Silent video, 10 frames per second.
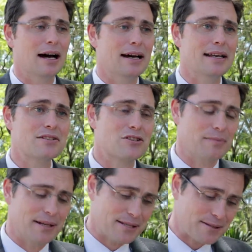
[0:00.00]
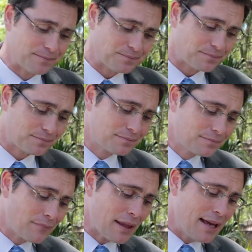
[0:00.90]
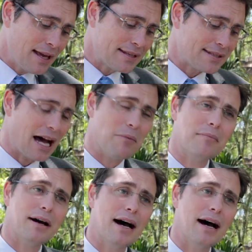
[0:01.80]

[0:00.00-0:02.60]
instruments. Some